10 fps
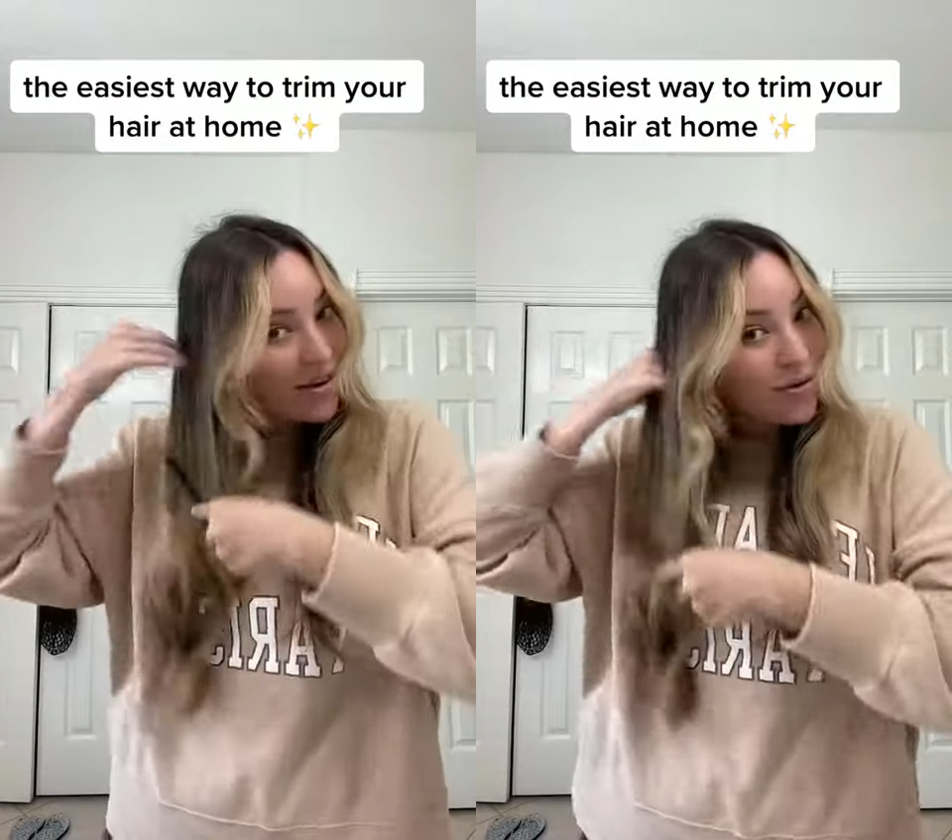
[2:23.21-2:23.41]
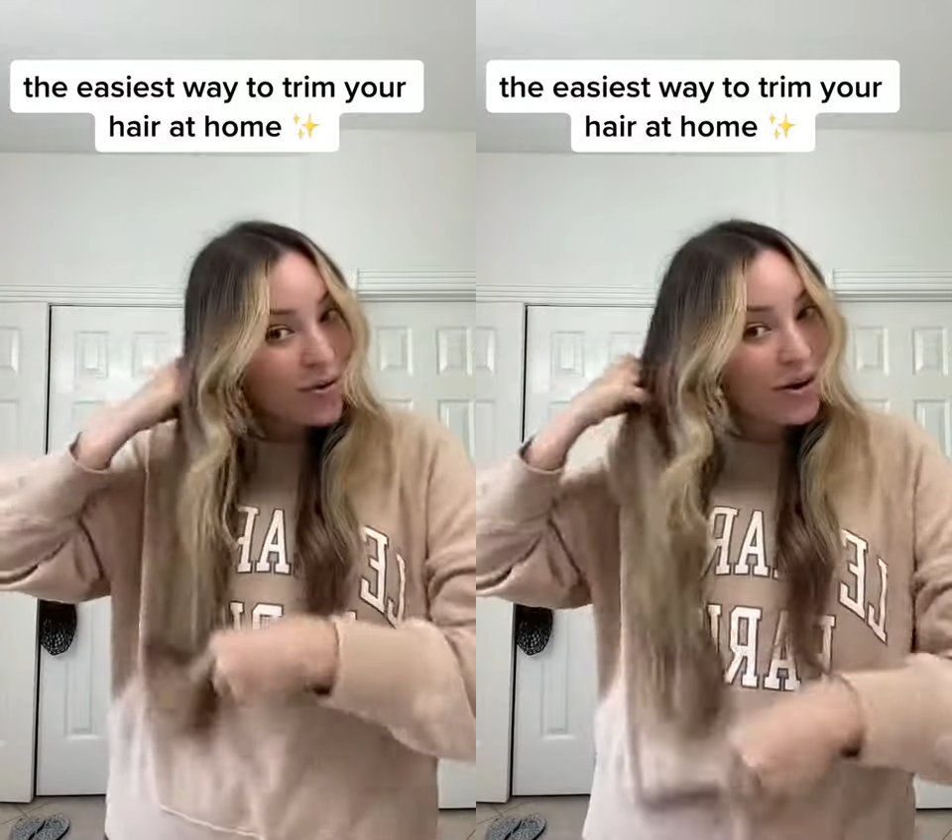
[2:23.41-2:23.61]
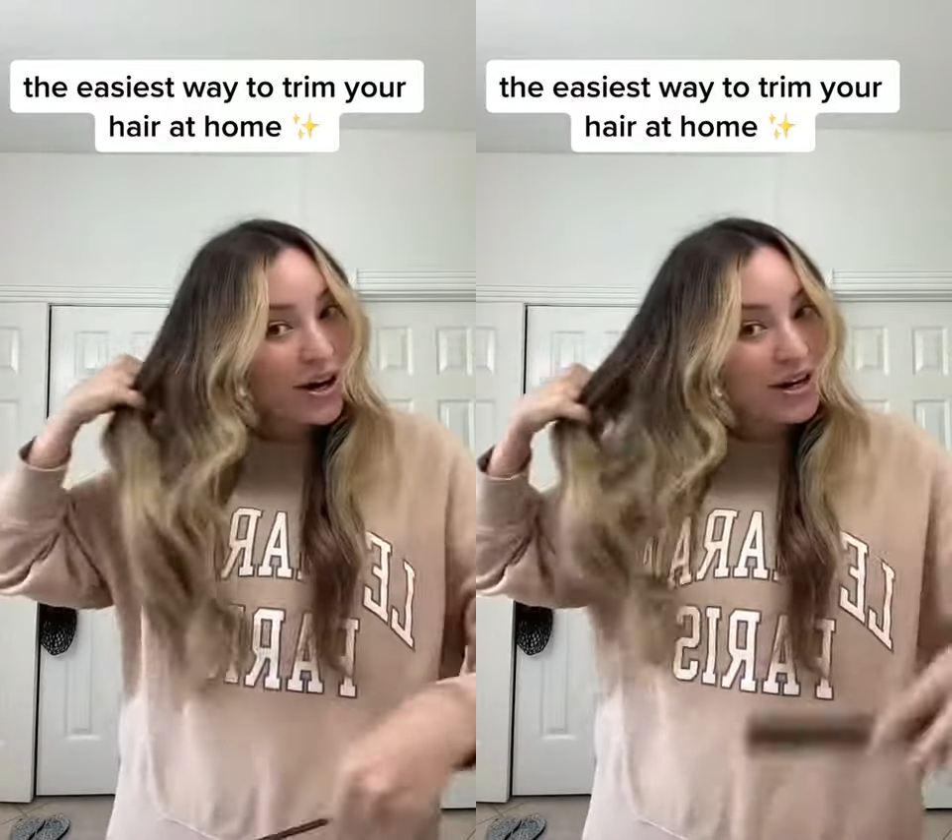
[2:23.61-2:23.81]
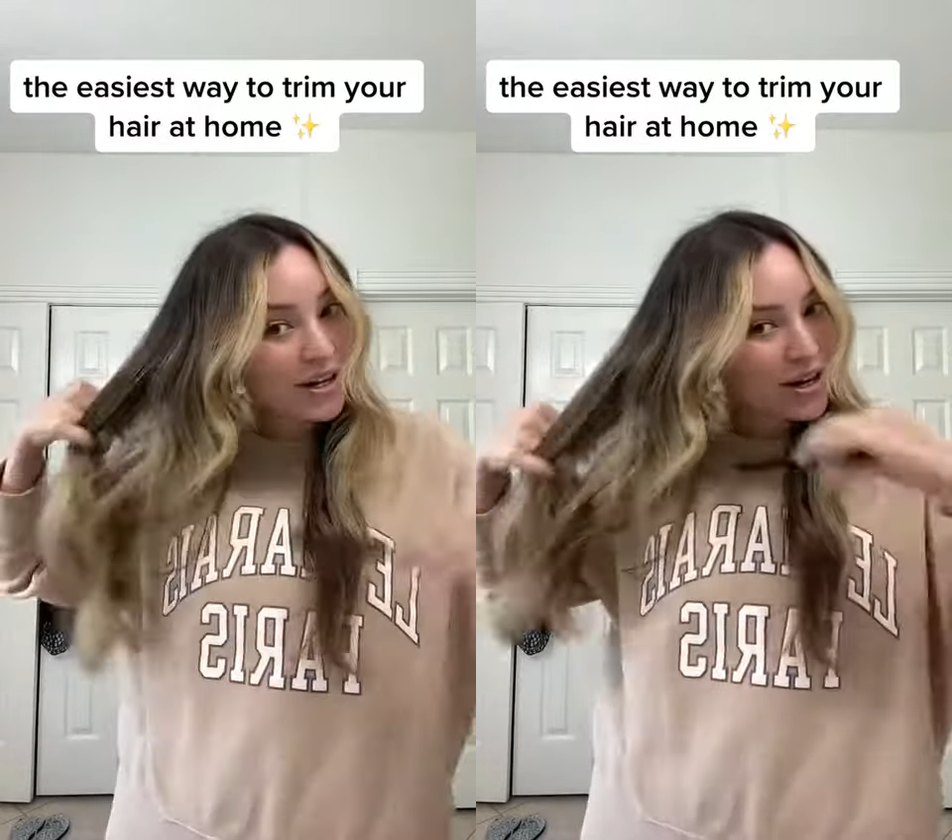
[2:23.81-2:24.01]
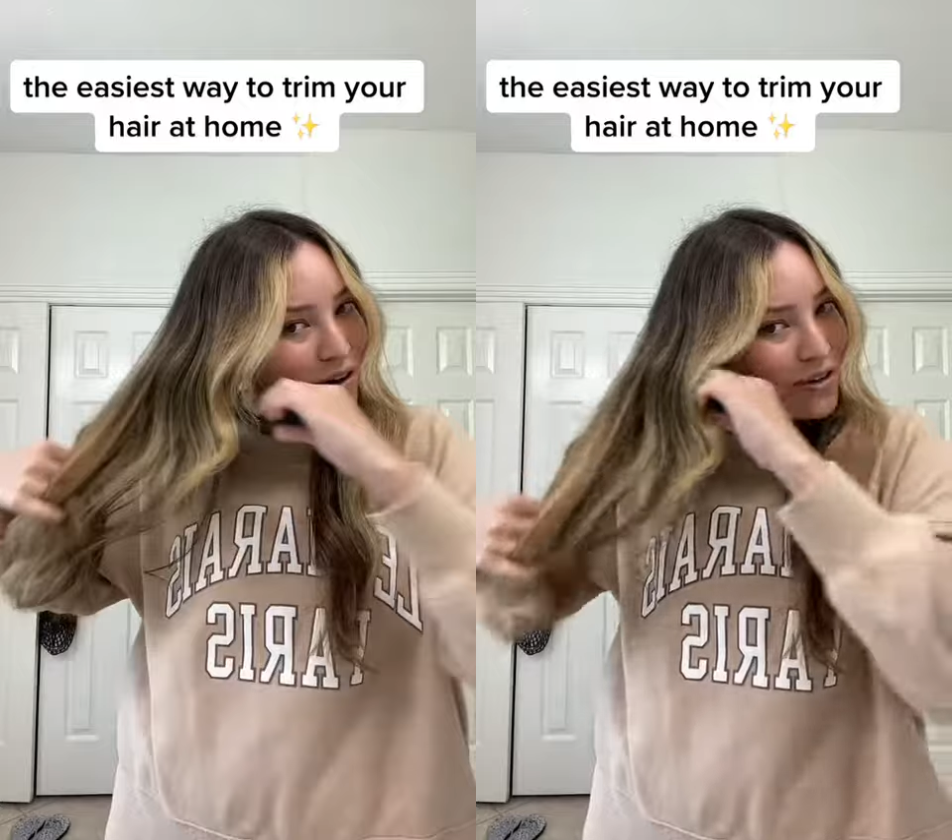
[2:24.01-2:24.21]
or you
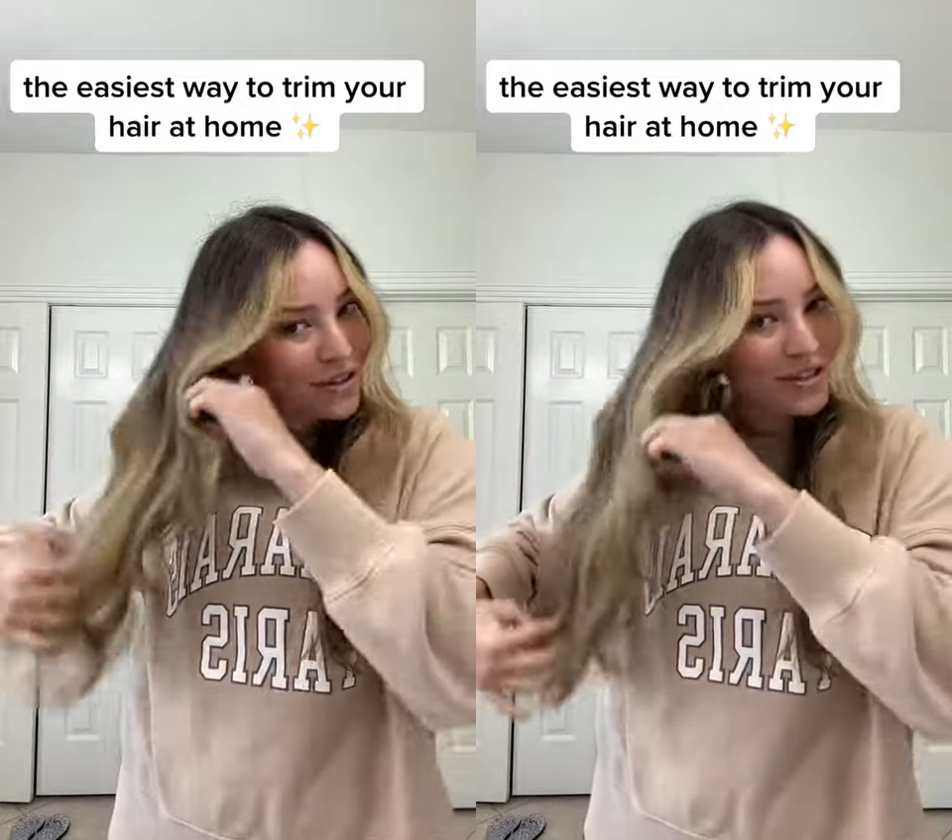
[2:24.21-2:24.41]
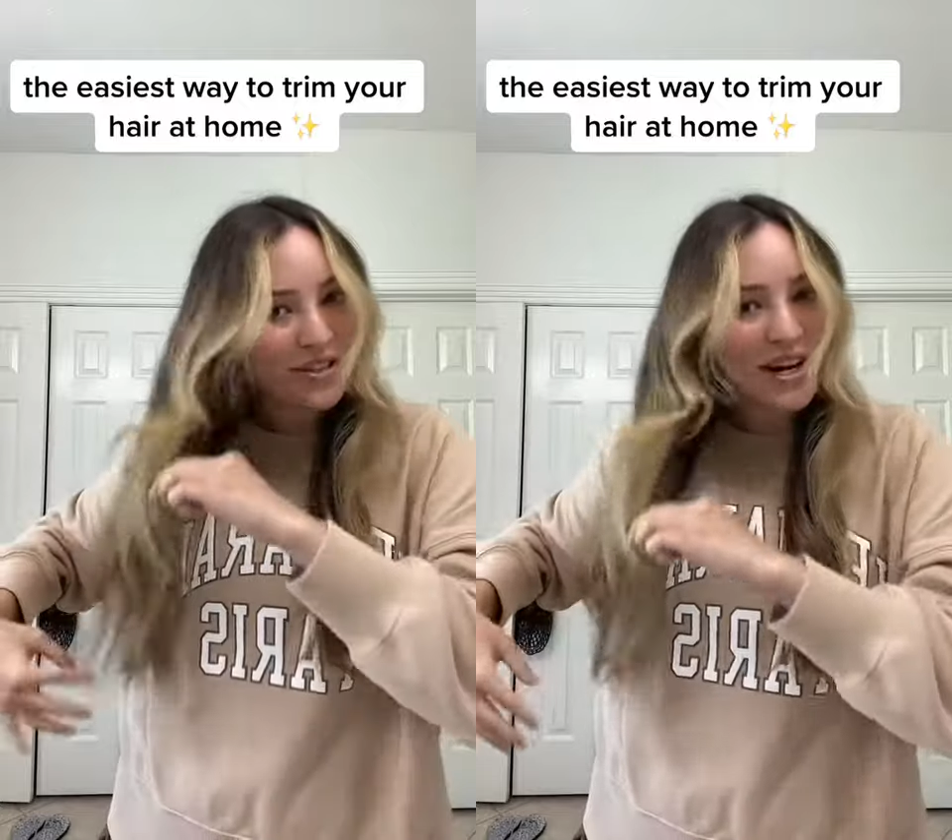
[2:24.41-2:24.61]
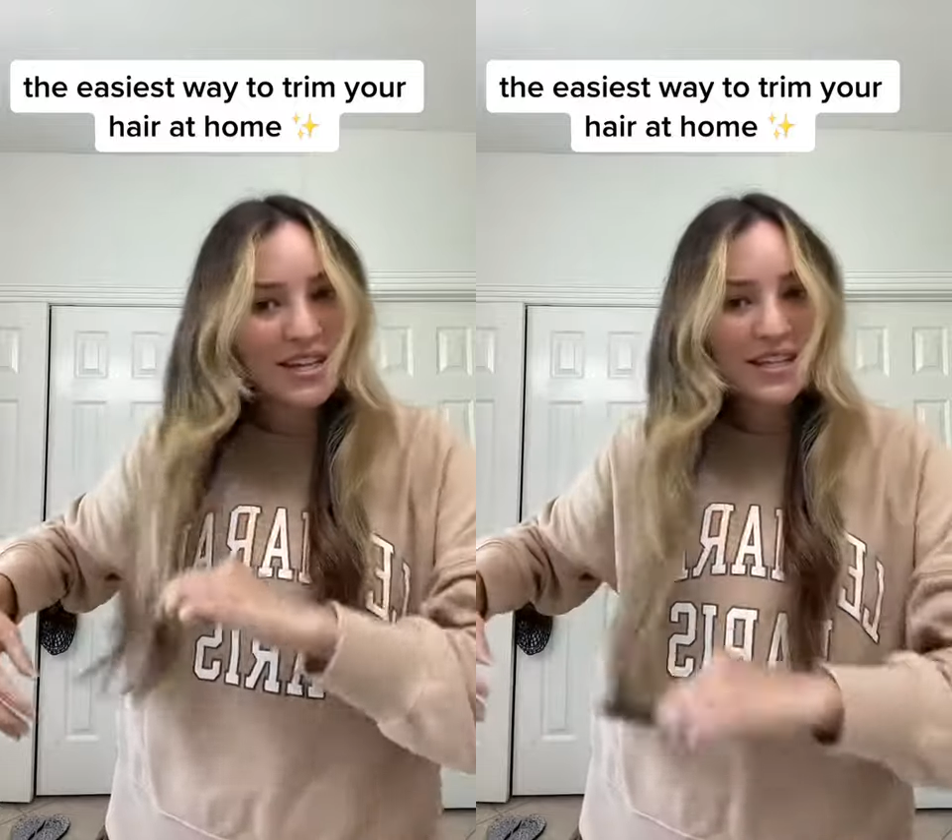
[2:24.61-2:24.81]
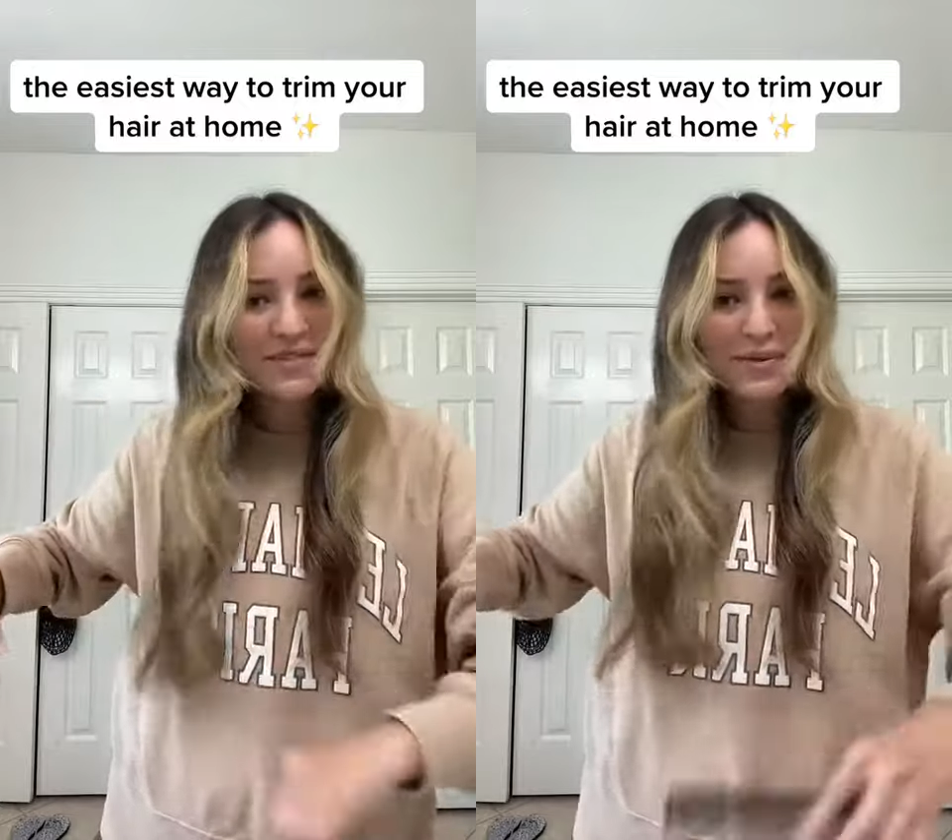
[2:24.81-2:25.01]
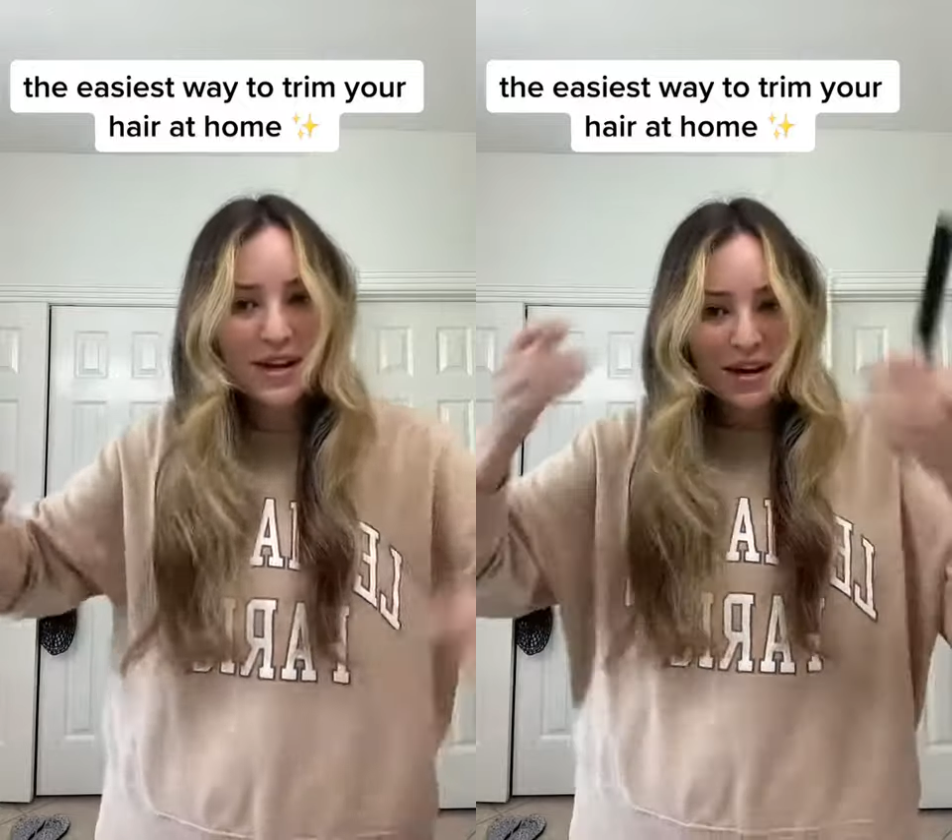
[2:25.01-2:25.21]
know, you're just trying to save
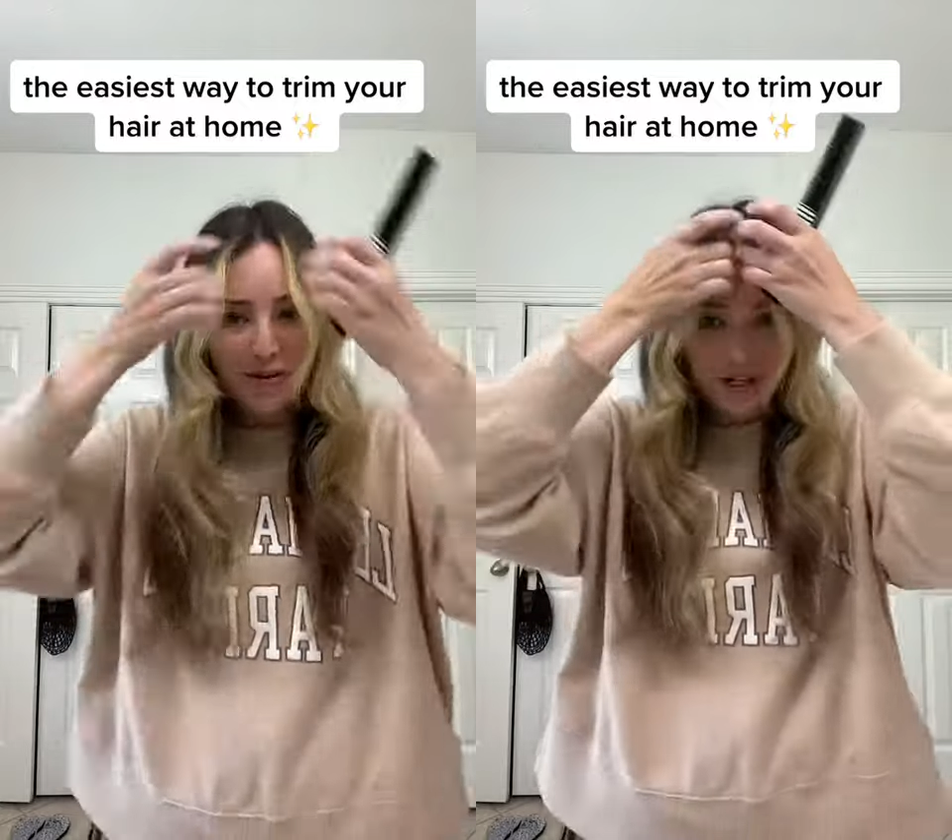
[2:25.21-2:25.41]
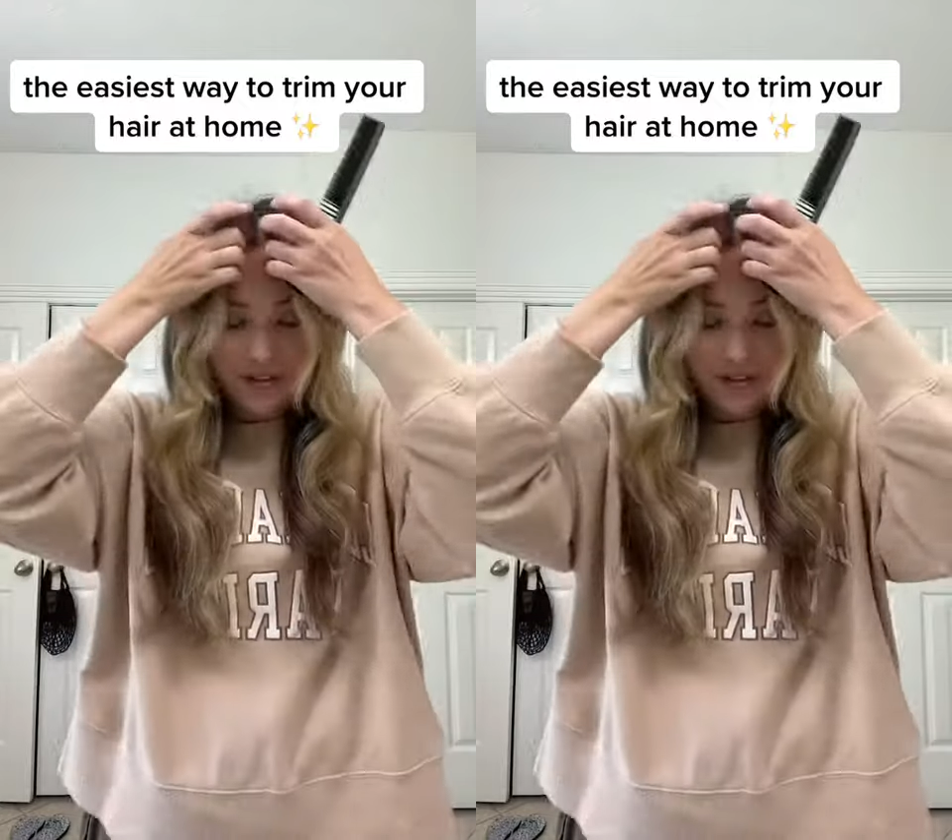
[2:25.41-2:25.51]
money or you